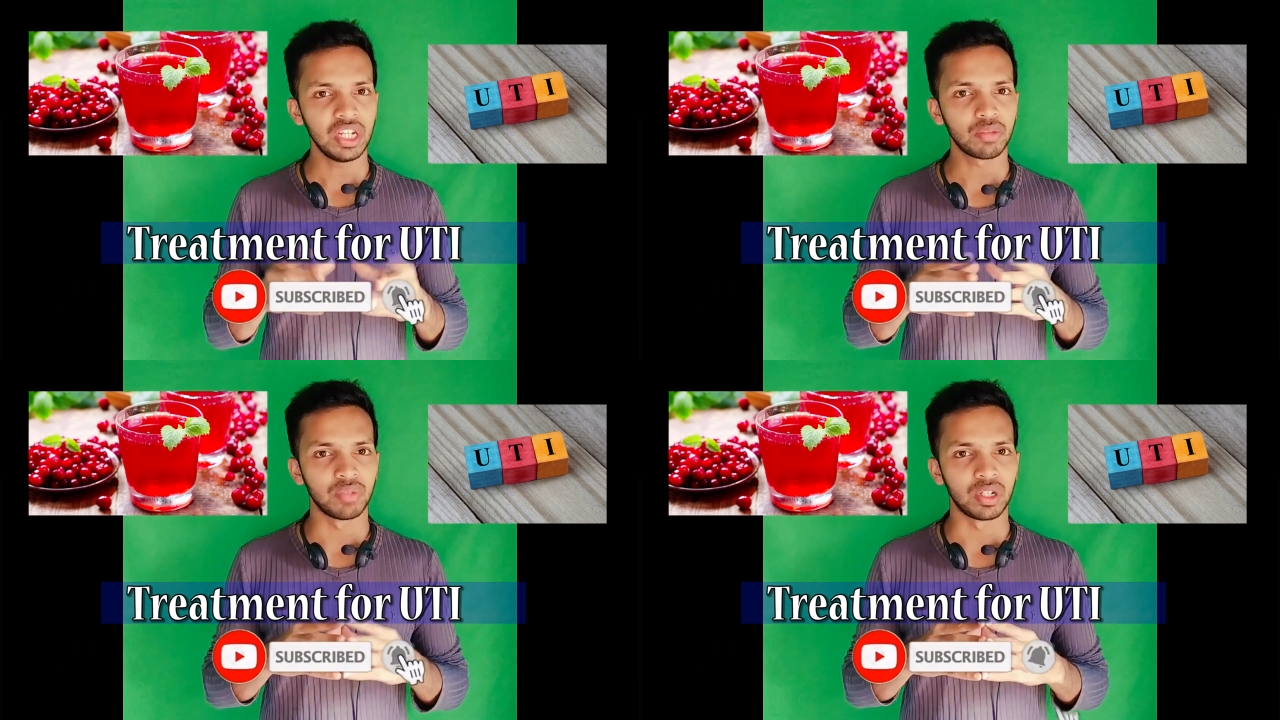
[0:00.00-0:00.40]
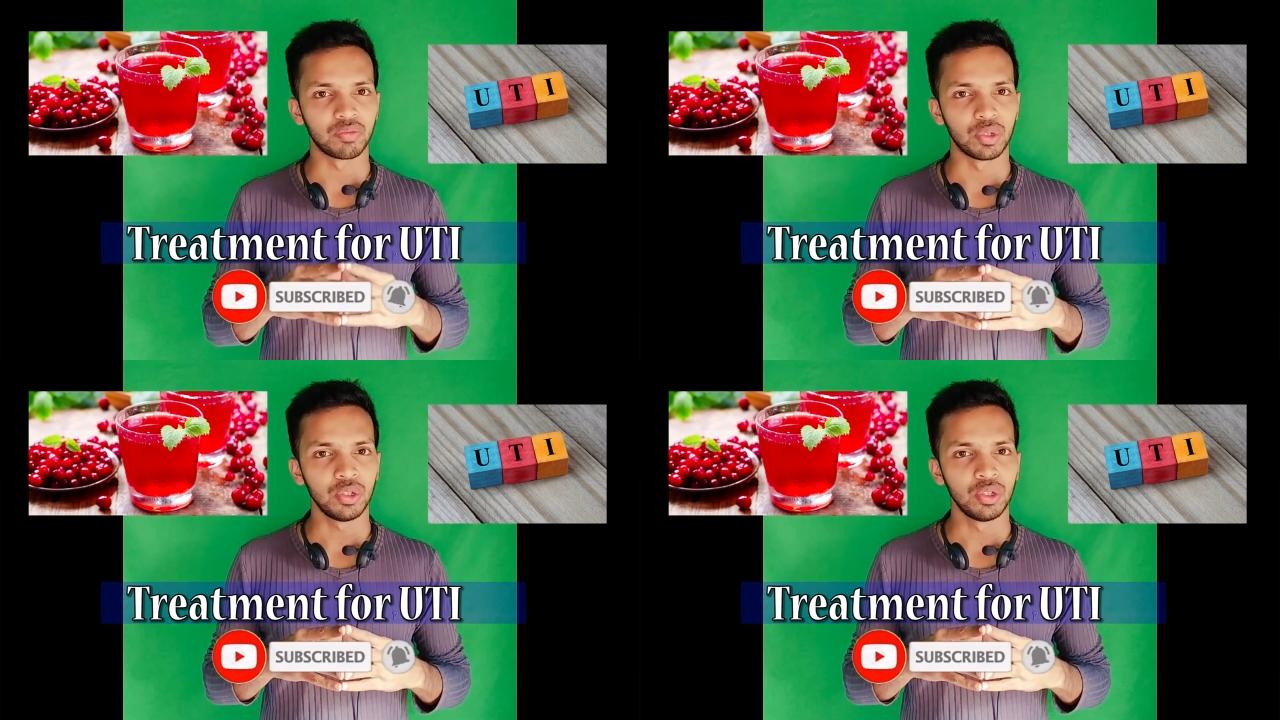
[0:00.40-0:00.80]

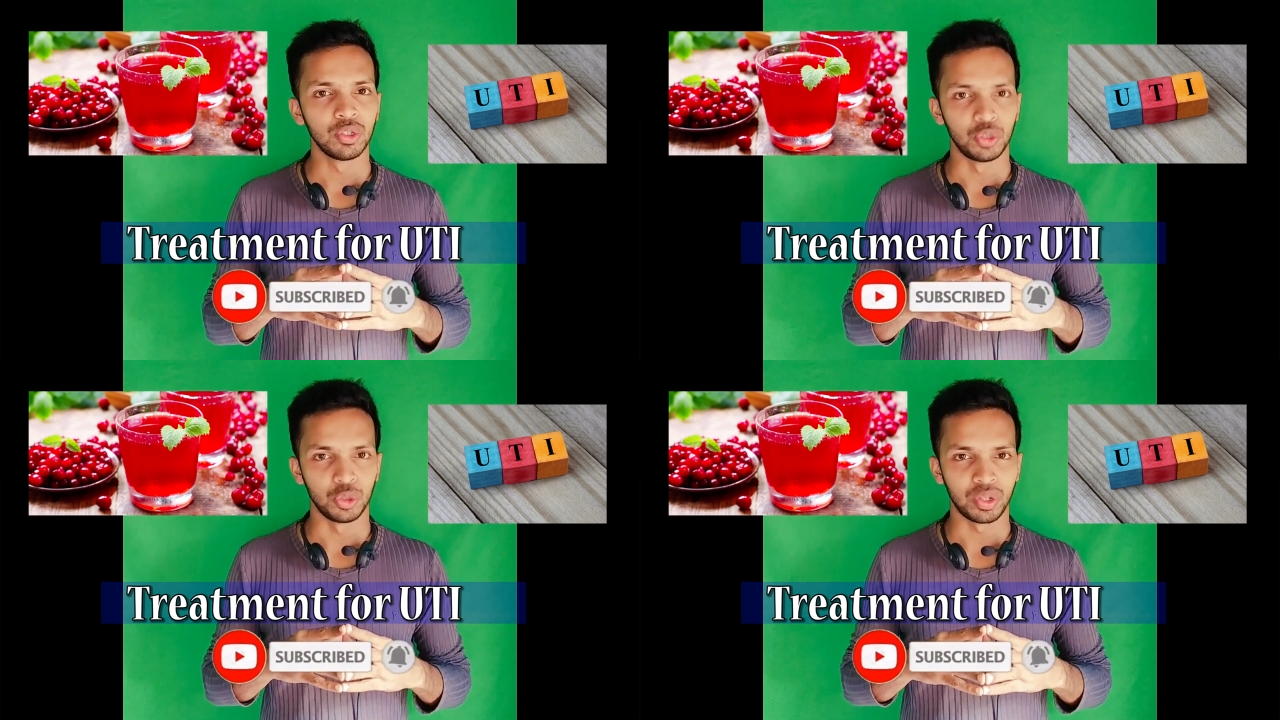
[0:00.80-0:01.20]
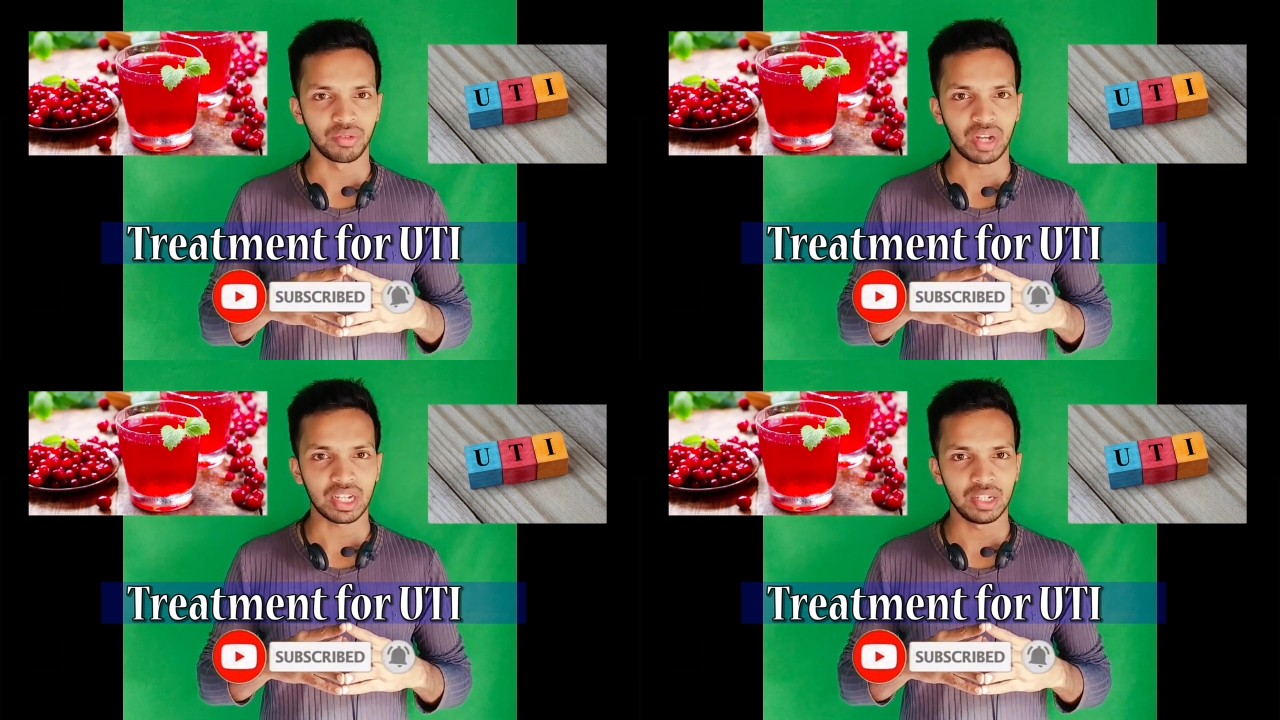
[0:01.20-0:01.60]
treatment for
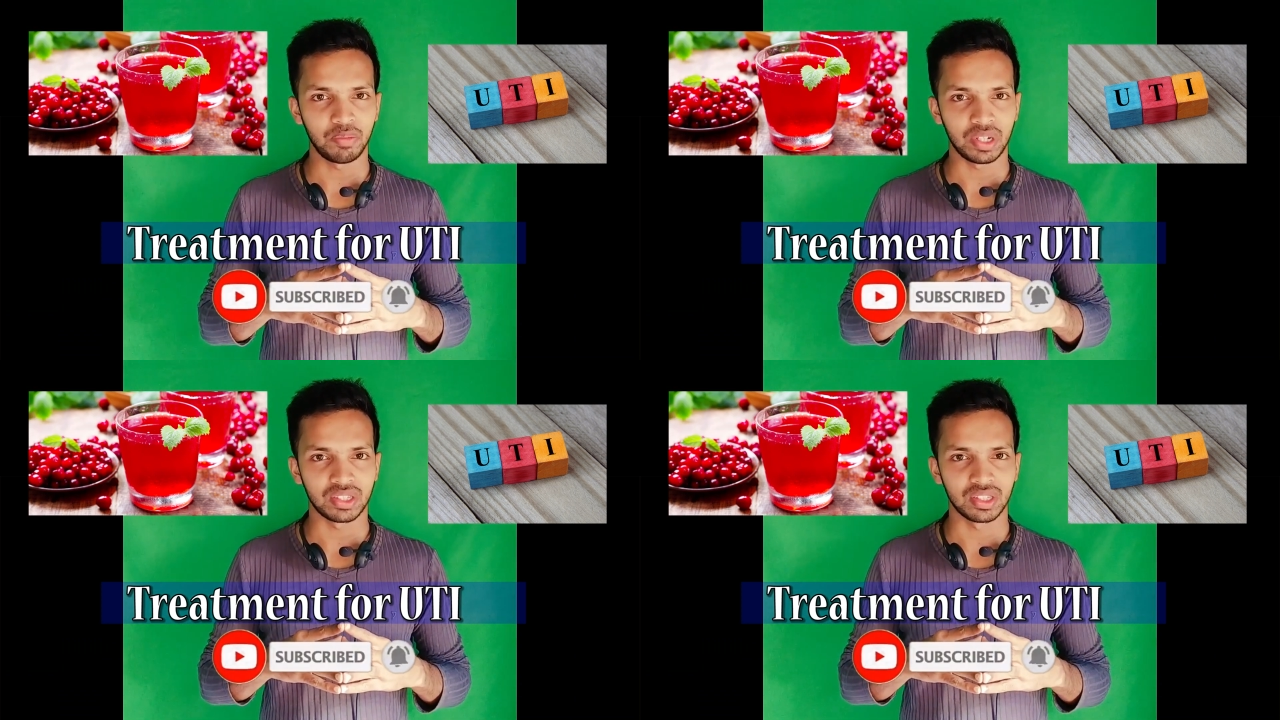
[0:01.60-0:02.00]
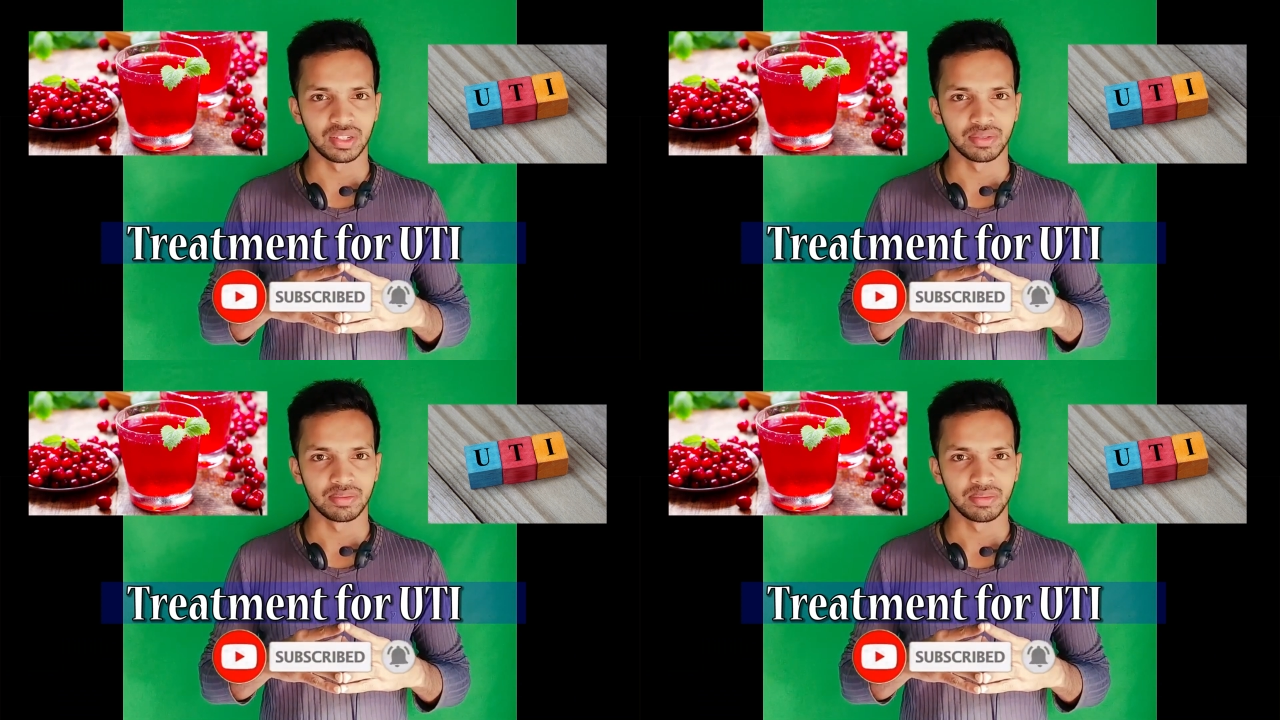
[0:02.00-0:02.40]
urine tract
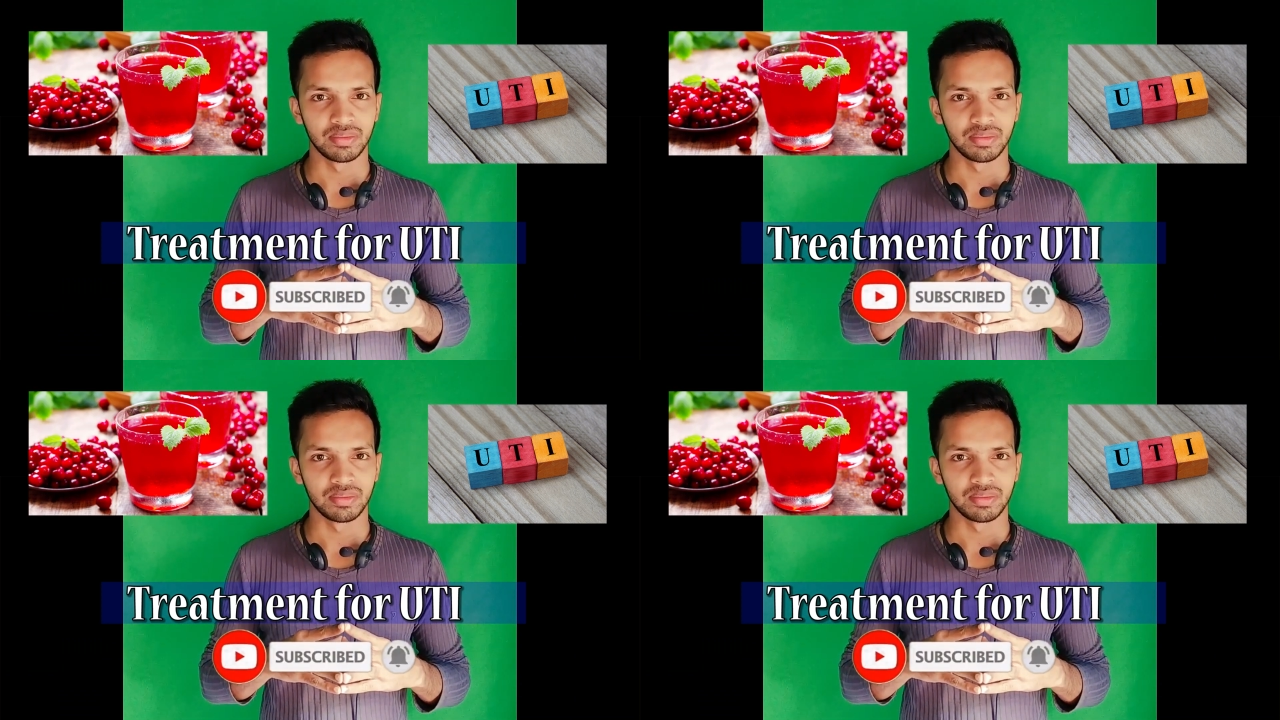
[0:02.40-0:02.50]
infection.